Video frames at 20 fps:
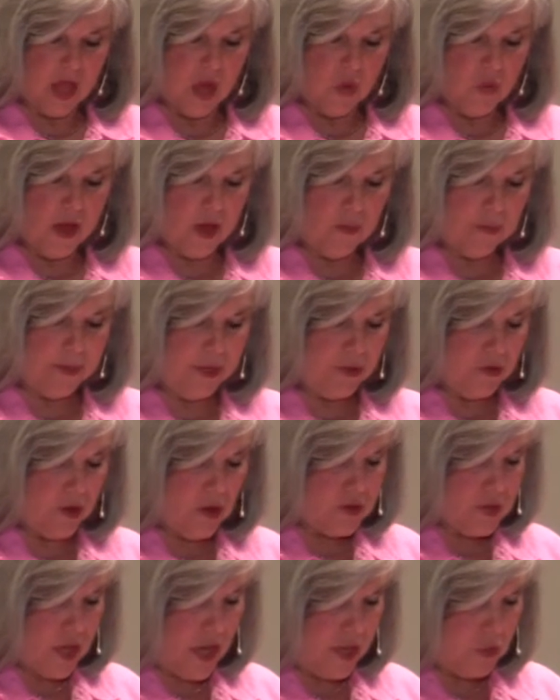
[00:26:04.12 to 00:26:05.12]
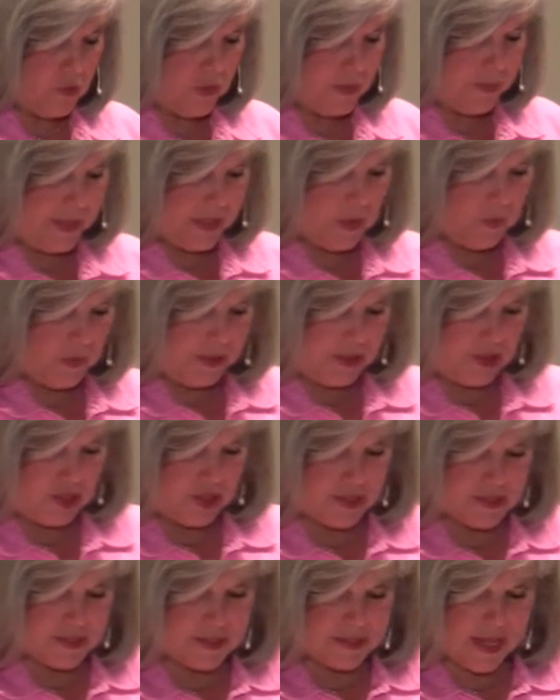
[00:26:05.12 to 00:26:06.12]
Well, Peter goes on to repeat what he
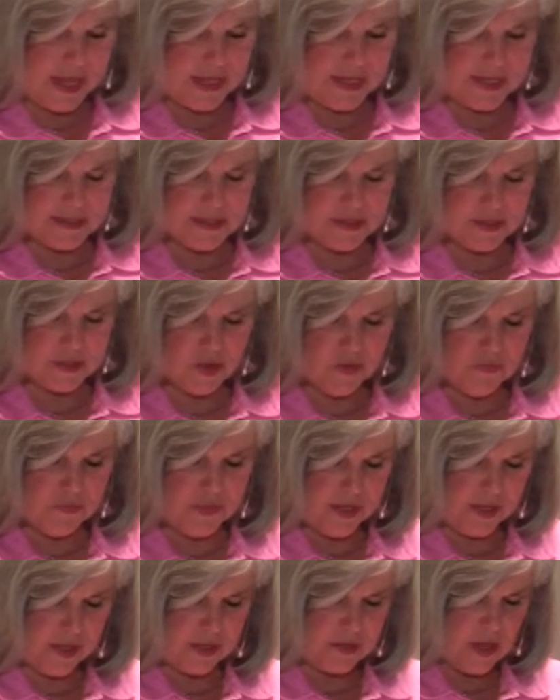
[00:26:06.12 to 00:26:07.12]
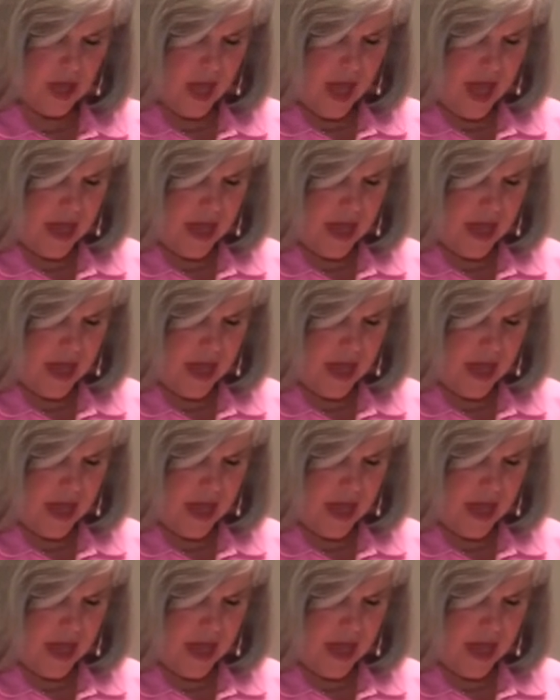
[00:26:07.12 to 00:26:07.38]
just said. He says, Don't think it's